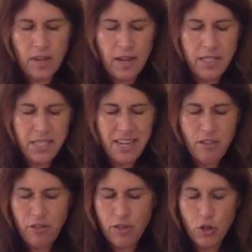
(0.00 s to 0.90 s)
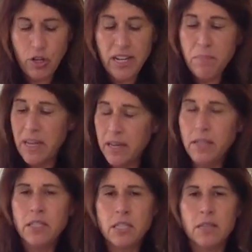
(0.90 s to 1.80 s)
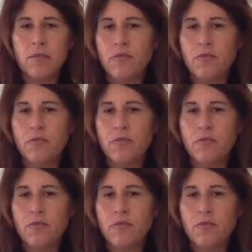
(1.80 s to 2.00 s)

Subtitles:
I'd say 30 minutes